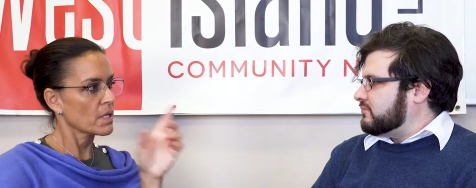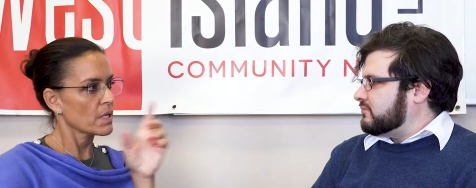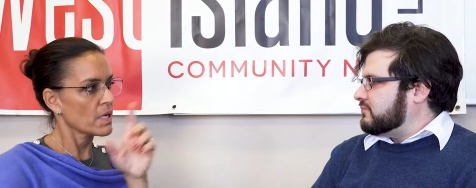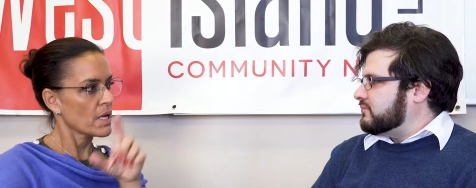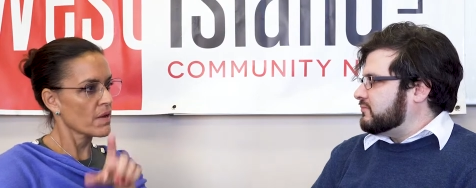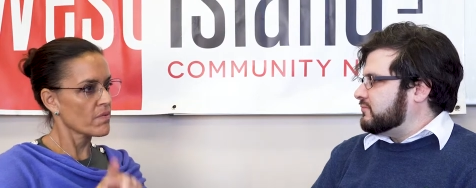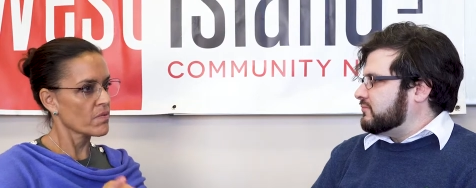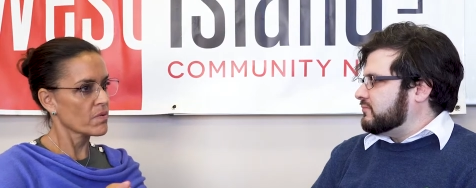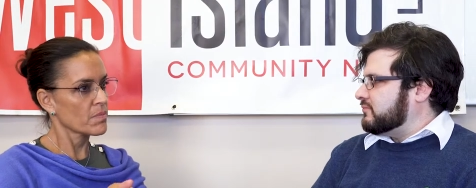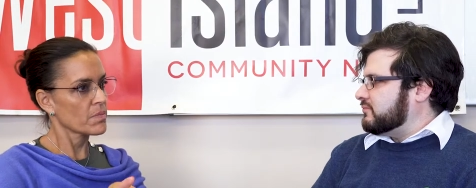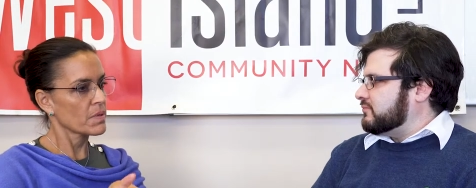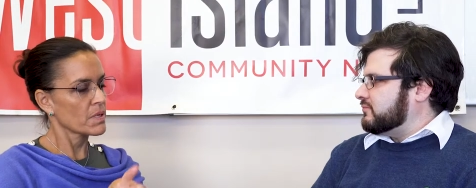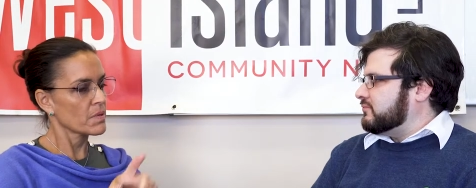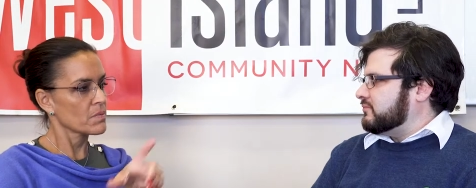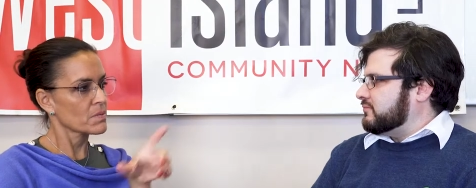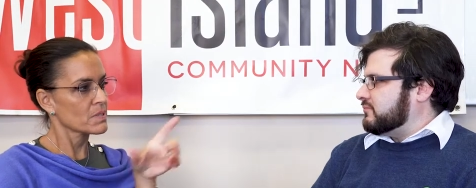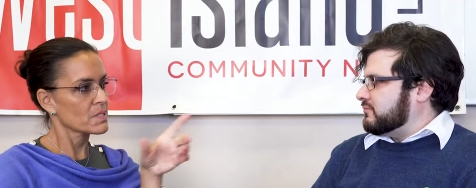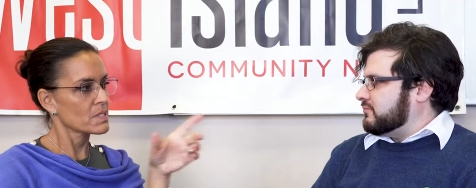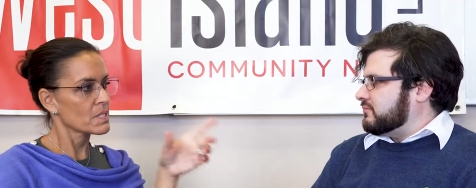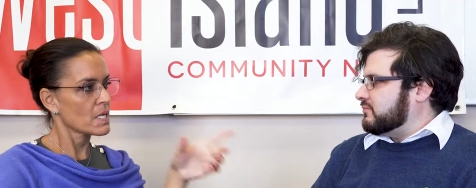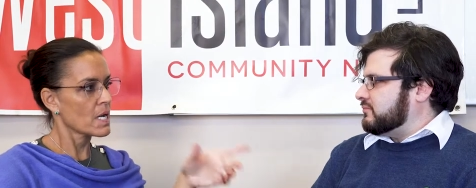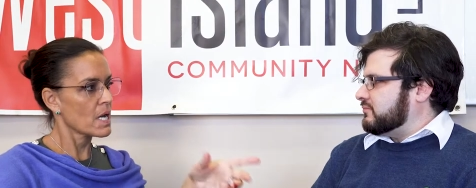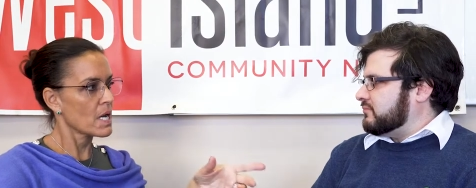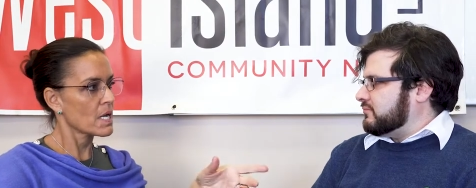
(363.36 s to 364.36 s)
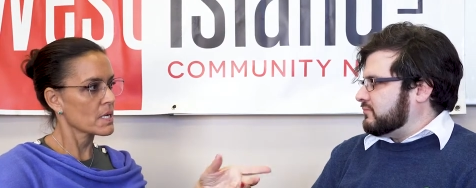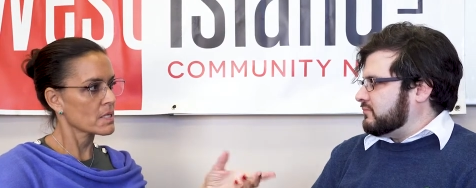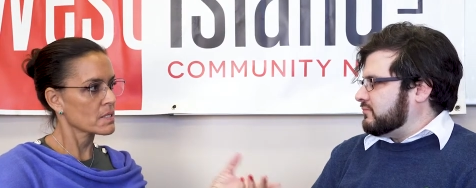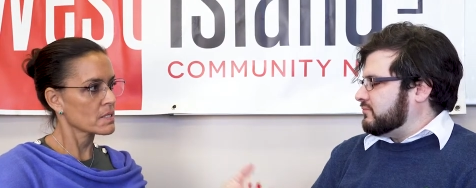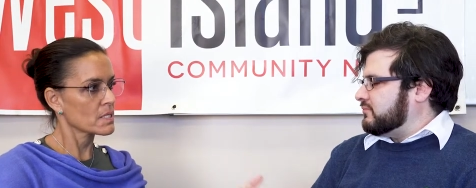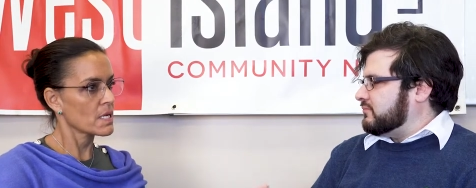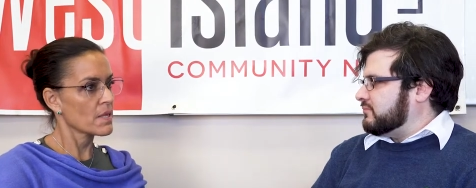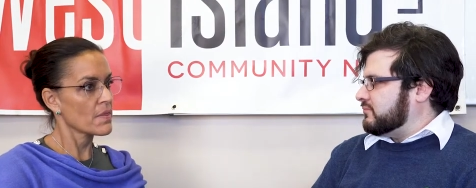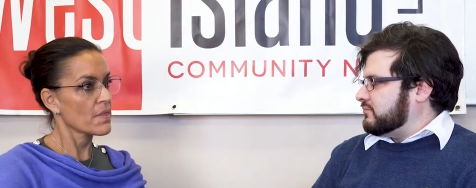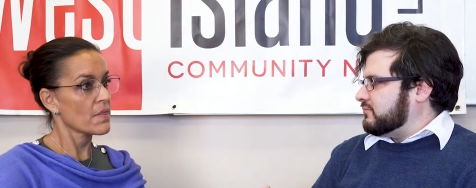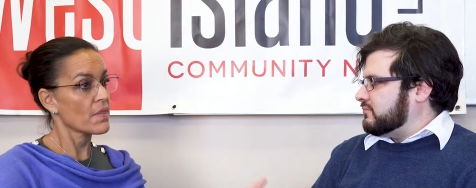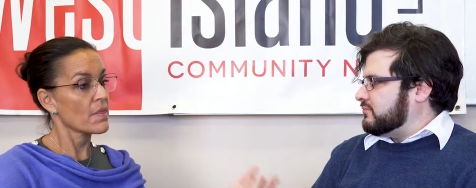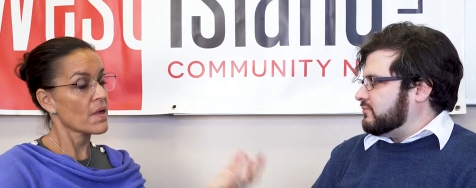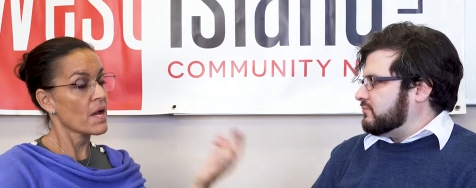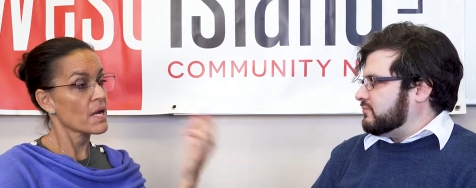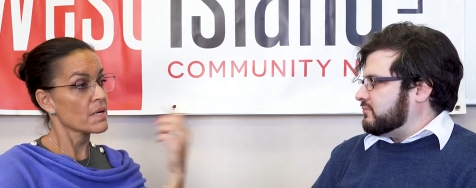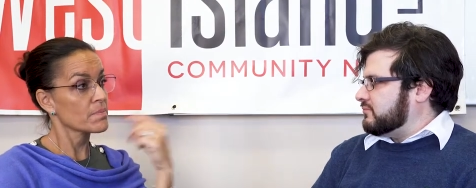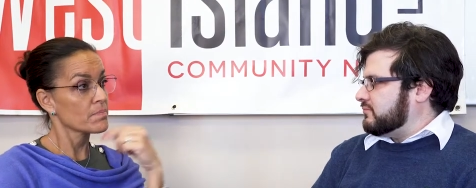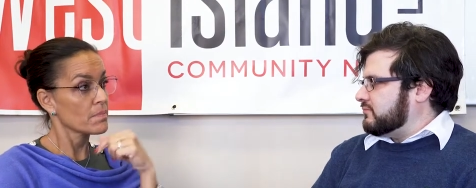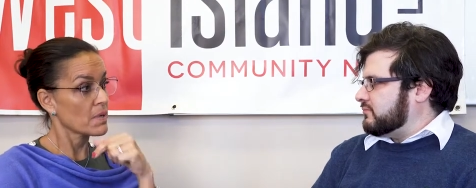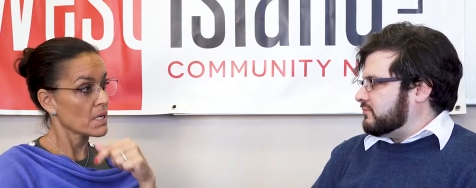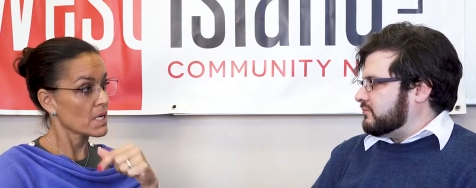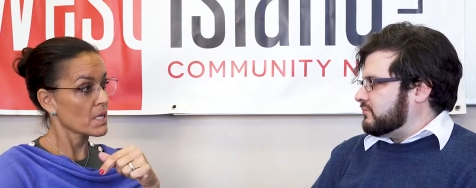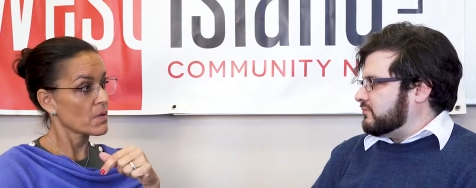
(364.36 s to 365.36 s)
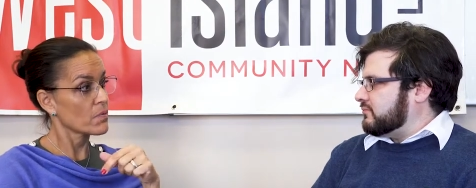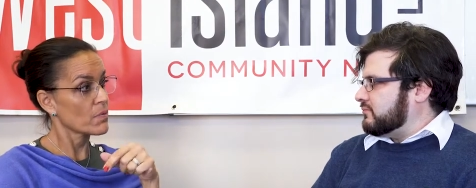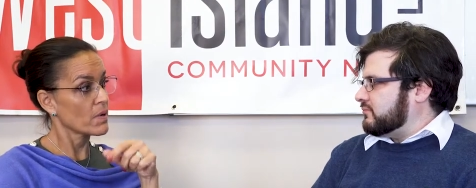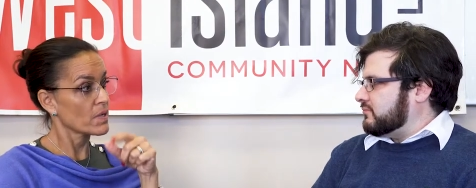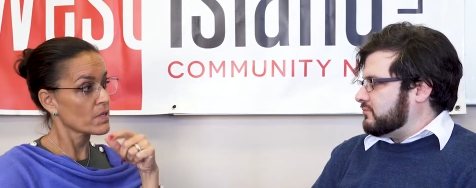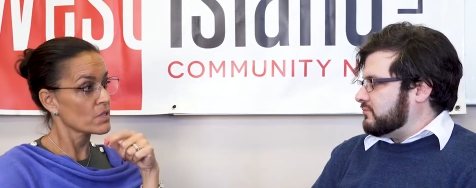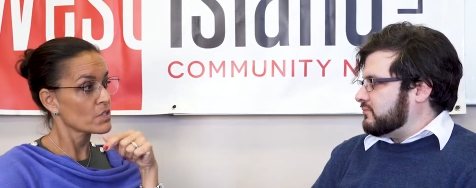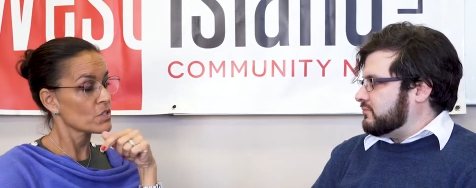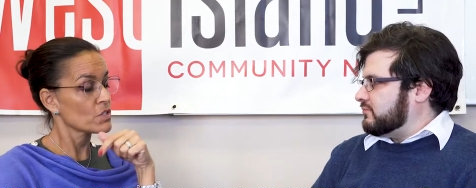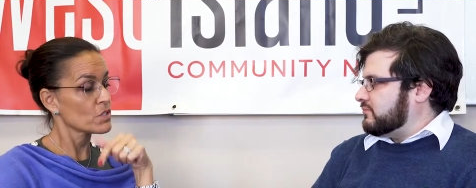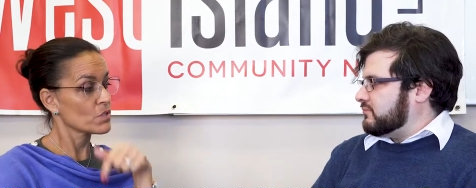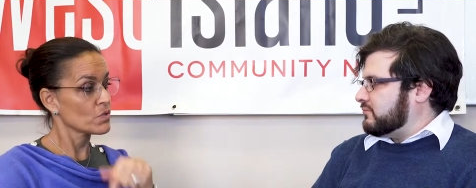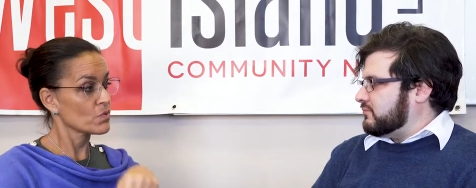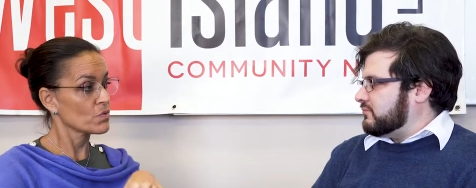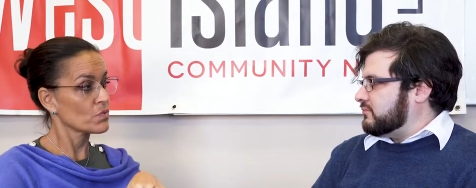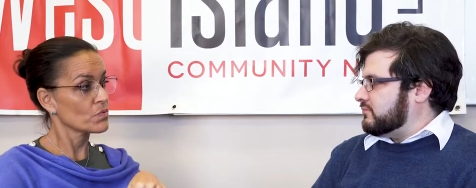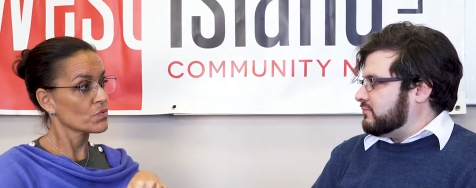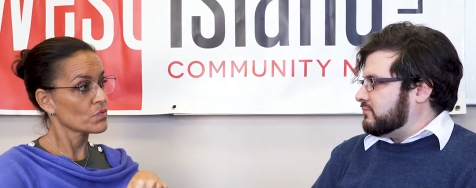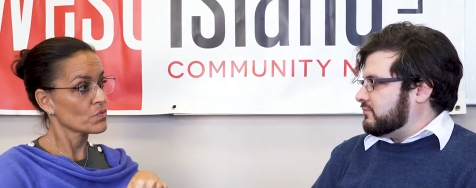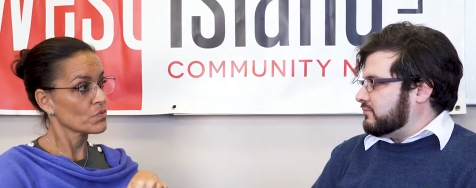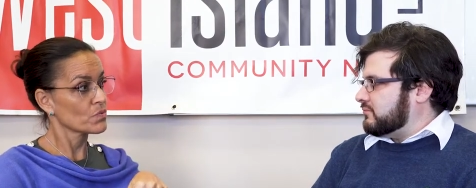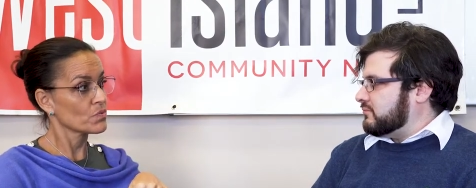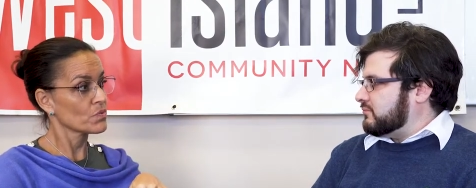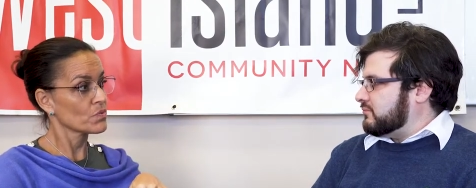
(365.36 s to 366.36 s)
Speaker 1: and everybody was taxed and that money went to